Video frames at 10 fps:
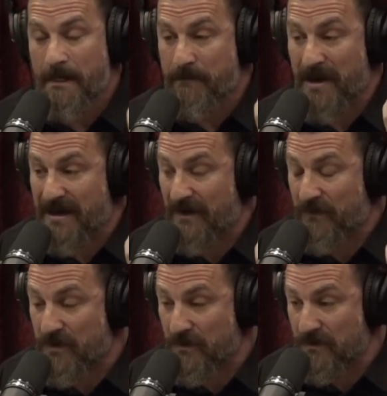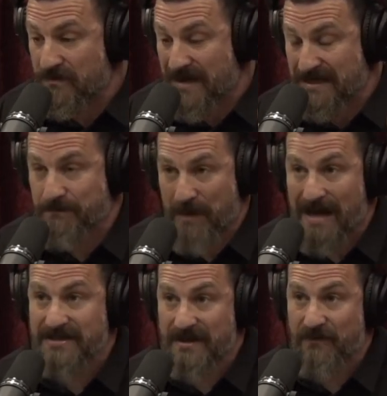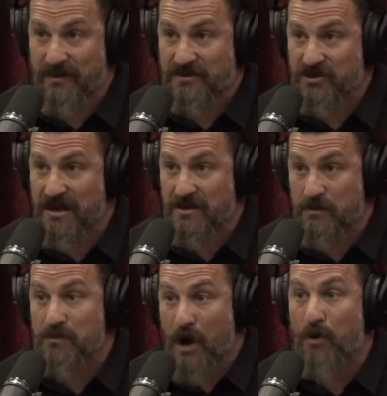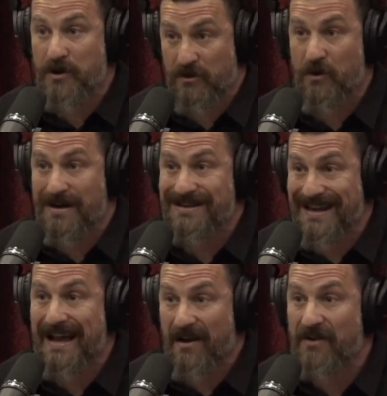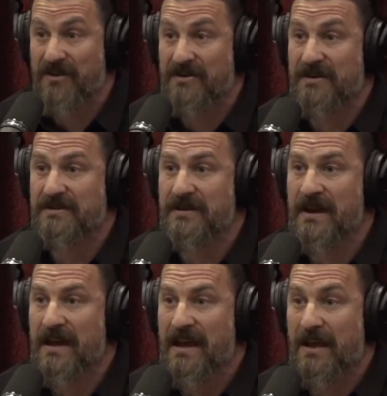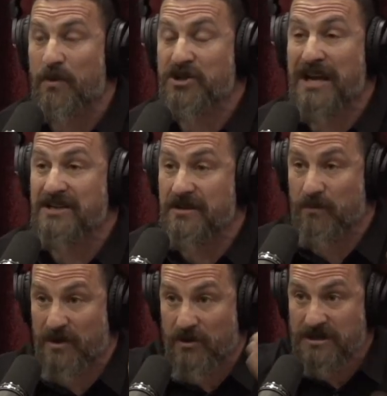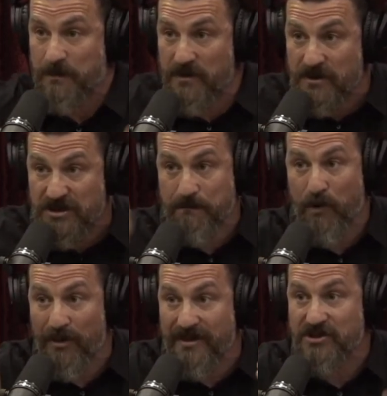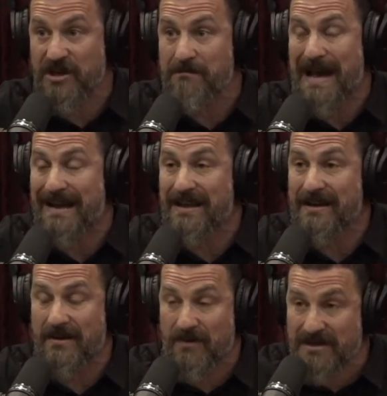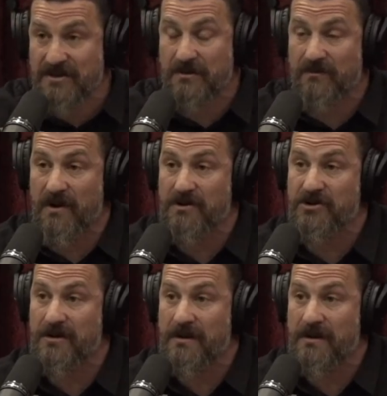But if you test positive for this gene, you know you're going to get Huntington's. In what, which case, with CRISPR, you could just put the gene back in and rescue function.